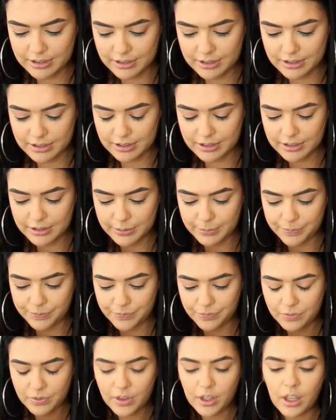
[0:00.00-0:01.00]

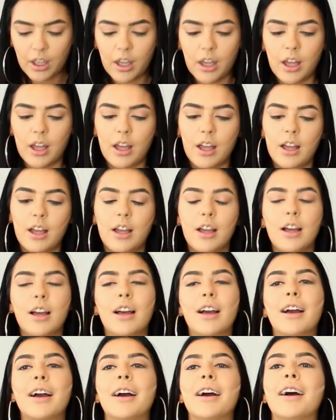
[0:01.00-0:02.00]

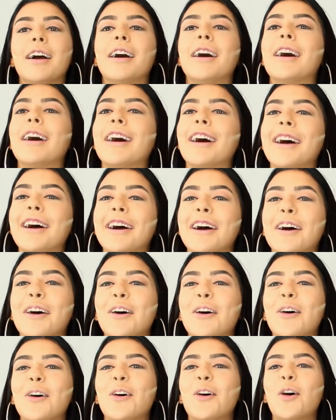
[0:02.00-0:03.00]

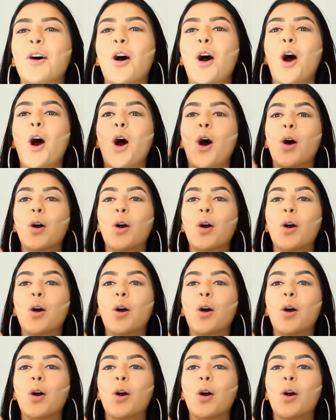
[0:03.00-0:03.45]
(silent)